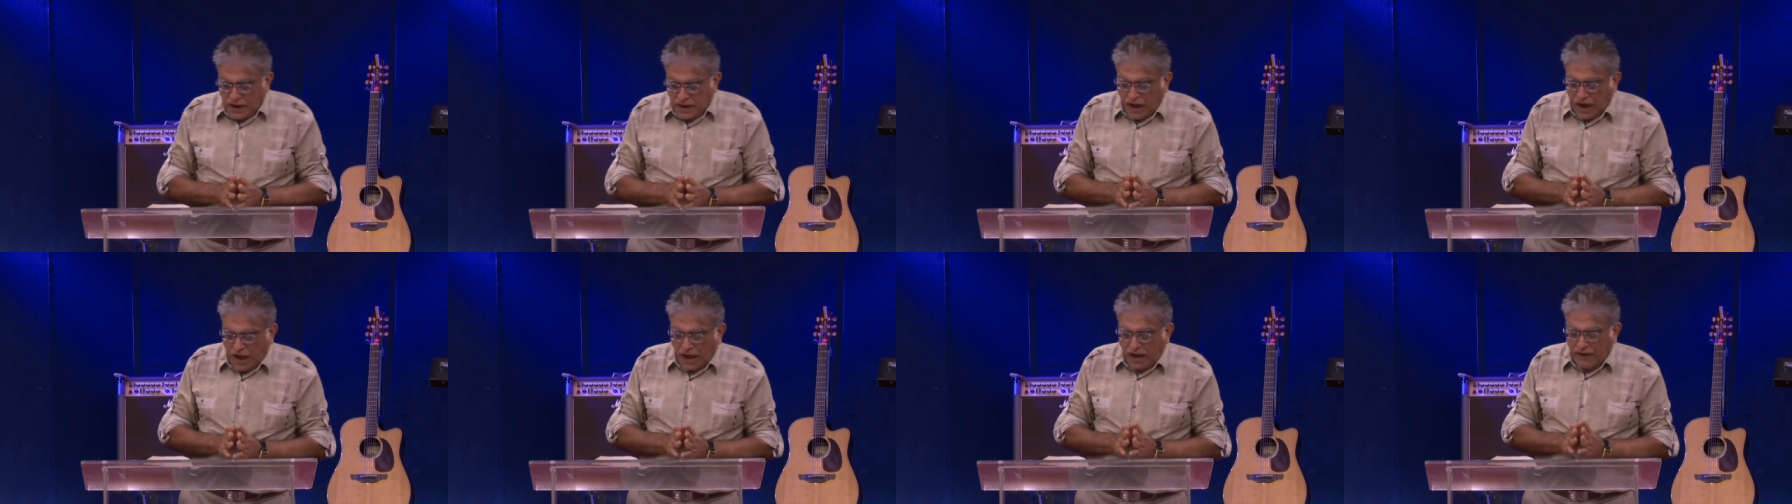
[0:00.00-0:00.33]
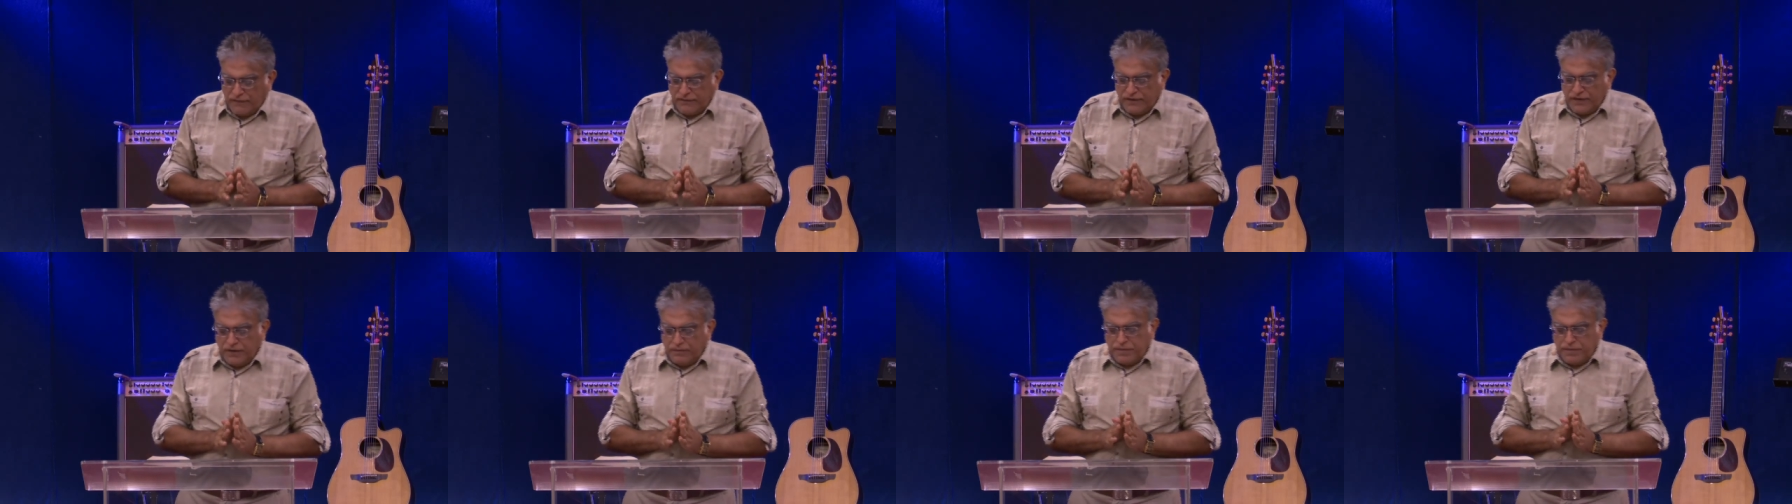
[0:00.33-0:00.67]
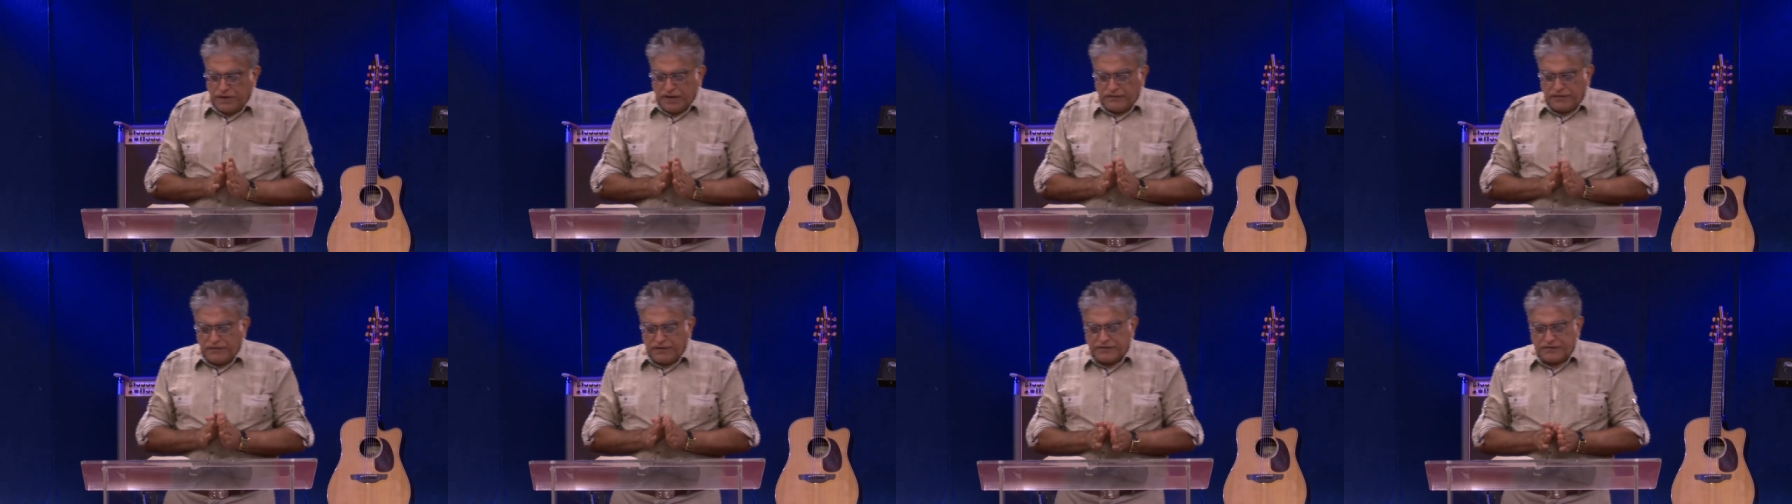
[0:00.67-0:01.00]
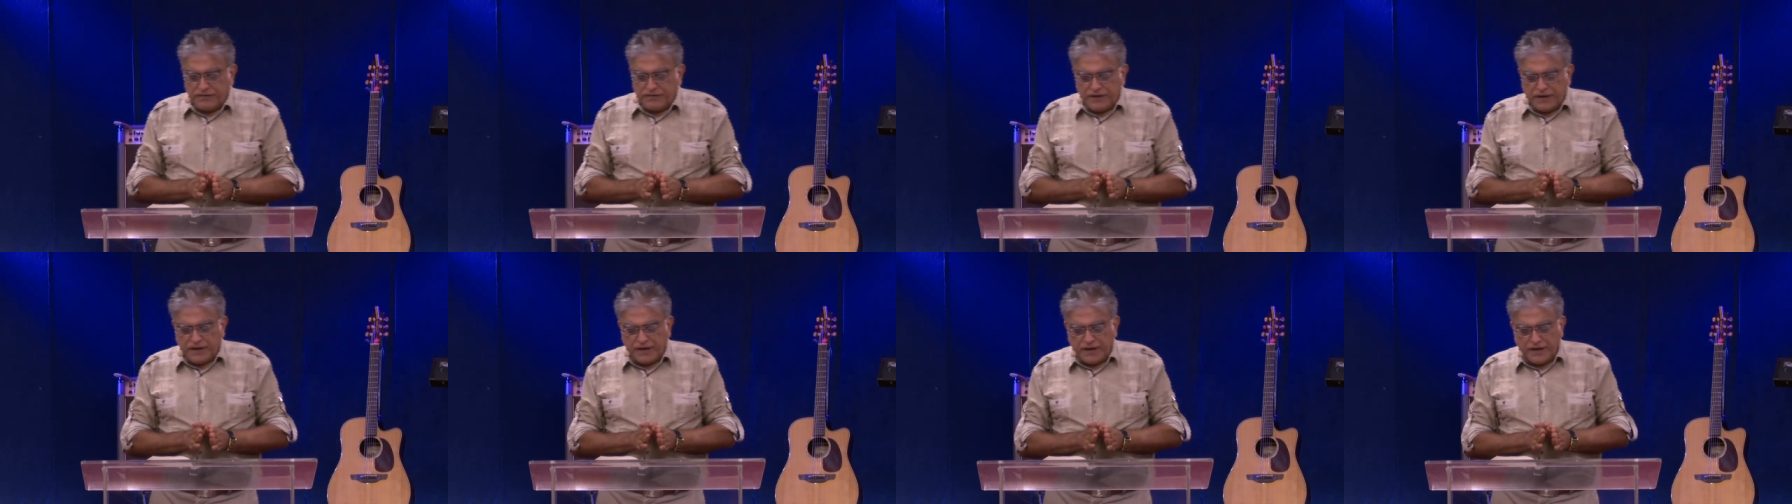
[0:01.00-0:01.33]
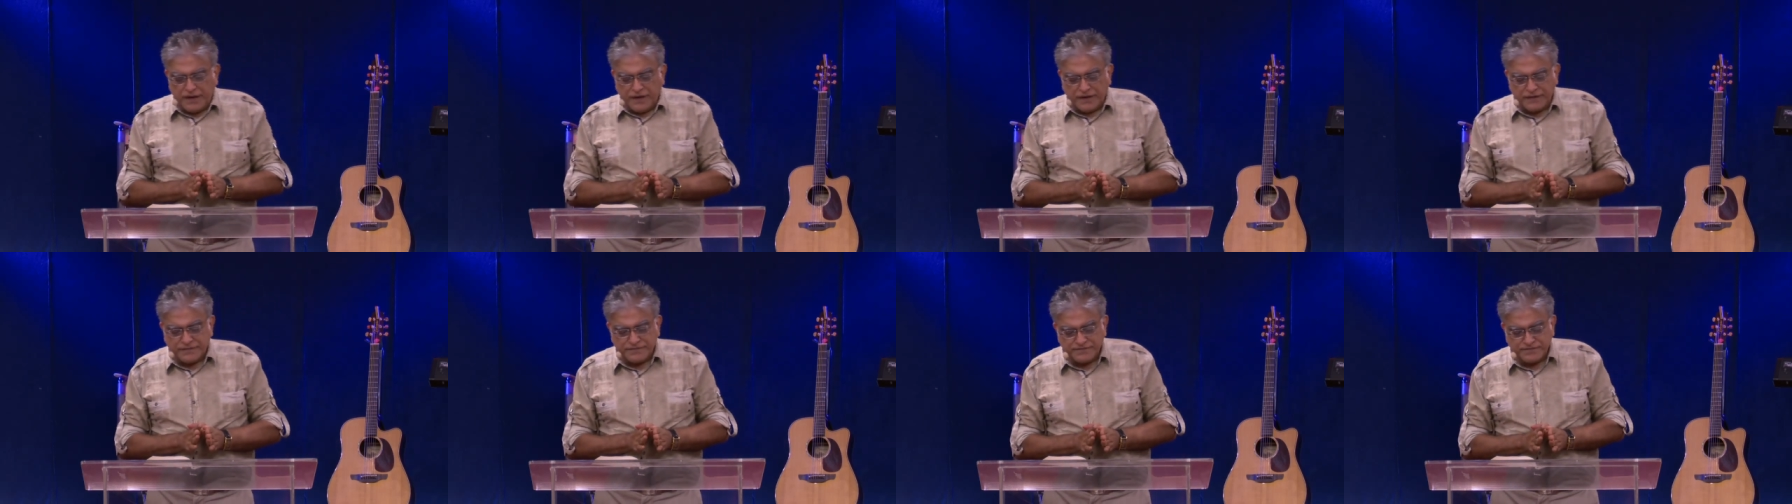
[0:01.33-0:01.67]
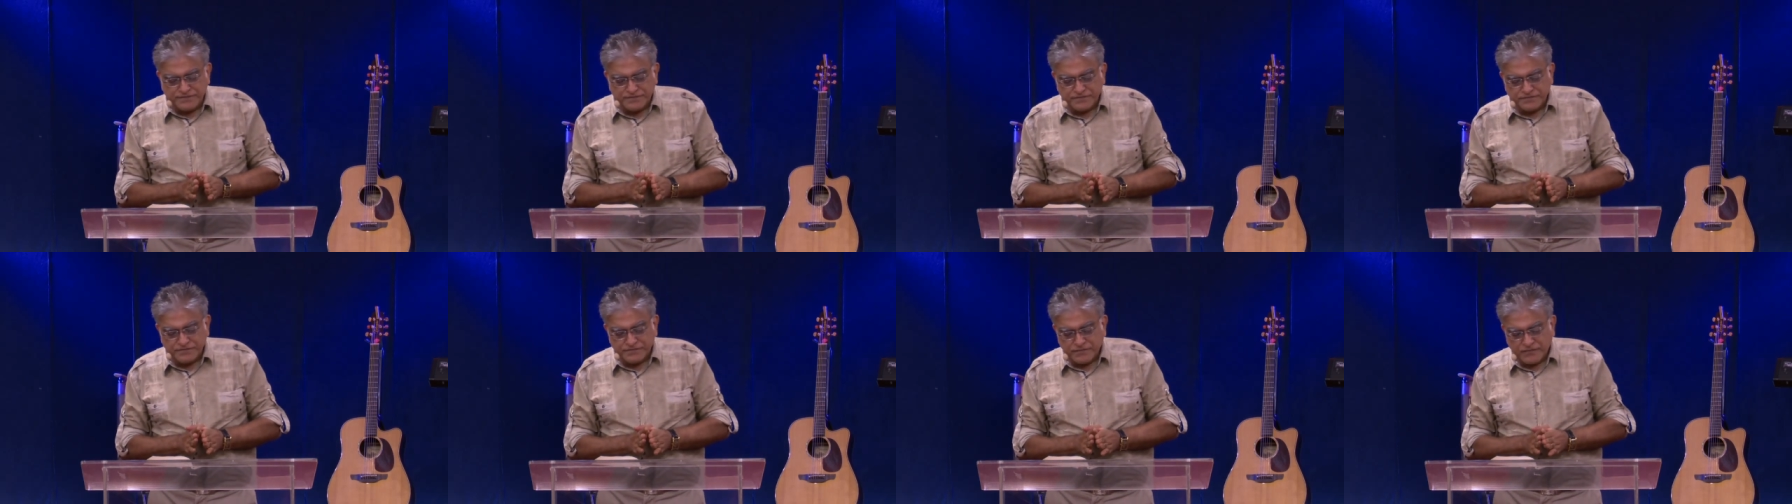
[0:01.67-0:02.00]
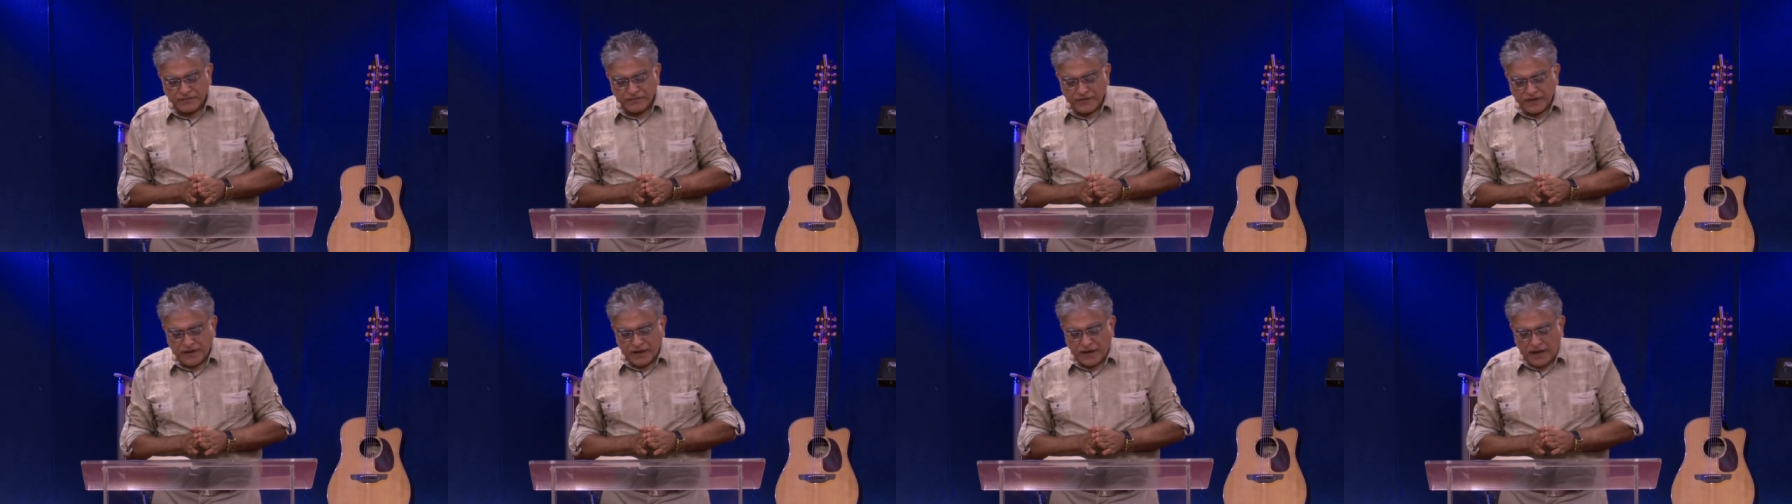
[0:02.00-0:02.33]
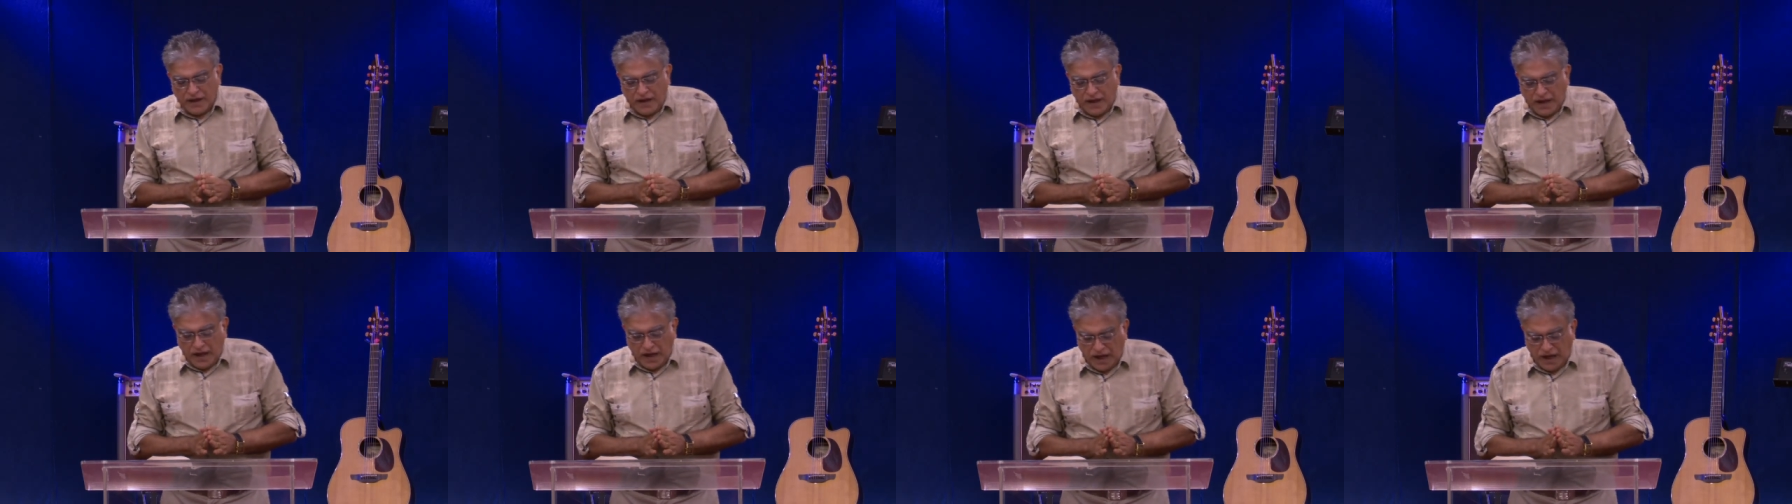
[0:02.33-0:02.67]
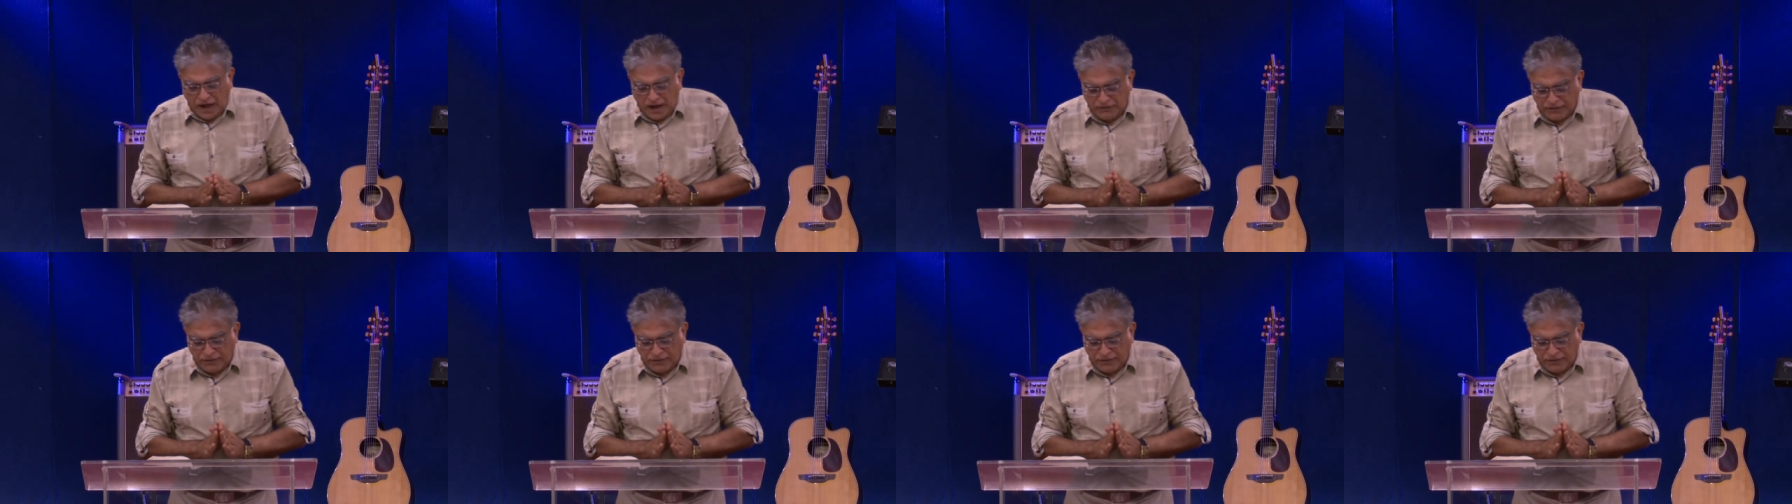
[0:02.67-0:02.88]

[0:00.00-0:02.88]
I will be with thee. I